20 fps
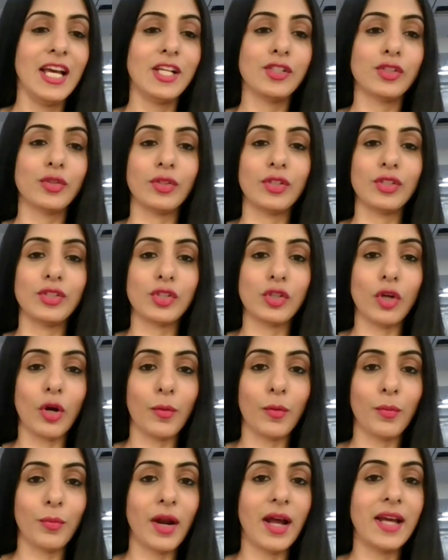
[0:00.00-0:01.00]
So the
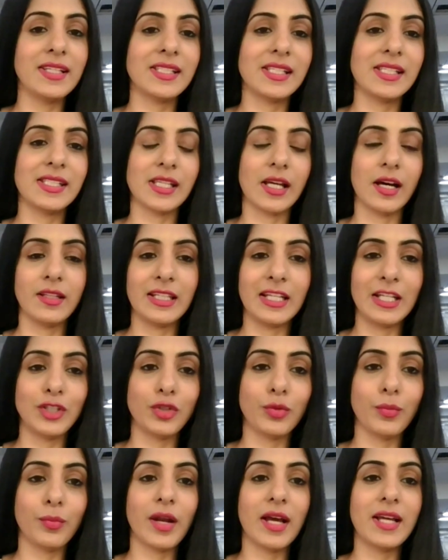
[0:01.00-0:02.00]
stock price, uh, the
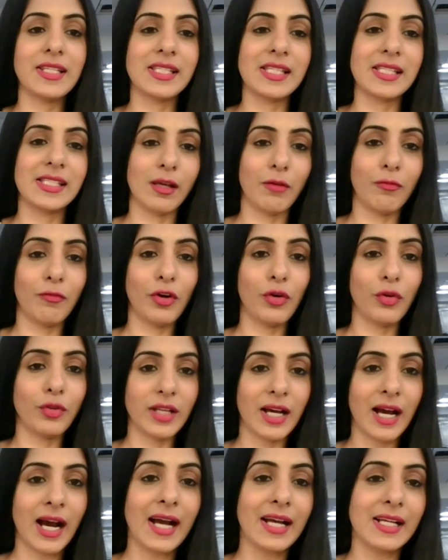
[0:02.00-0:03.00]
issue price is somewhere on
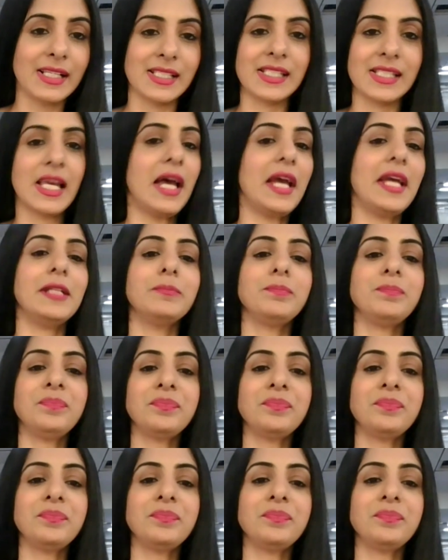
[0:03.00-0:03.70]
the higher side.